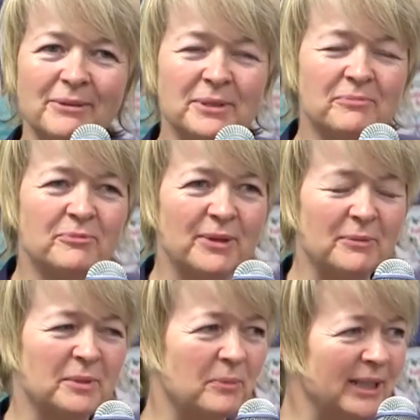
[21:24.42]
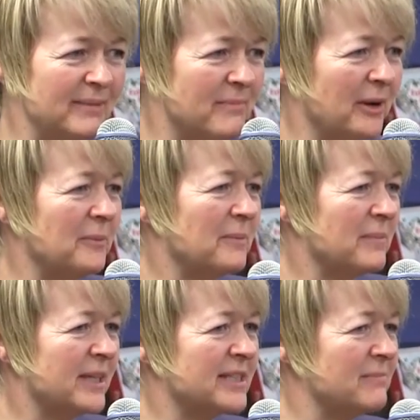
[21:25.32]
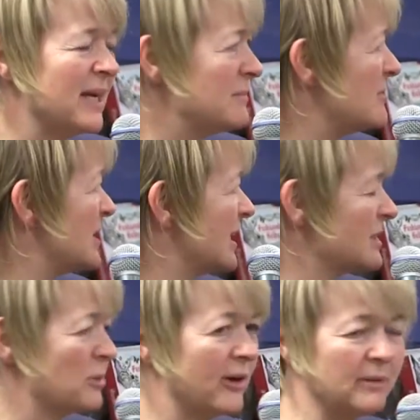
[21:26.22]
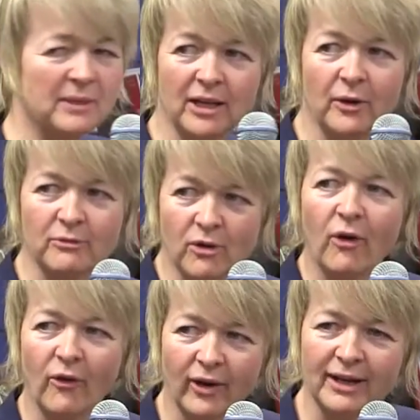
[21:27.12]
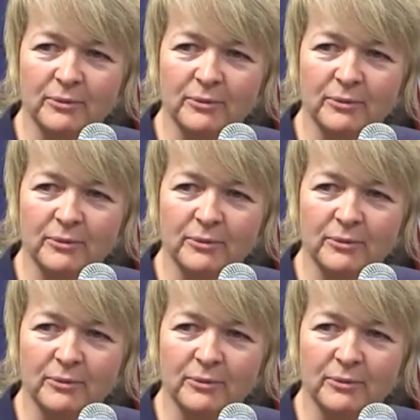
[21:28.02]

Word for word: and it was it was a brilliant moment because it made me realize where i'd been going wrong yeah.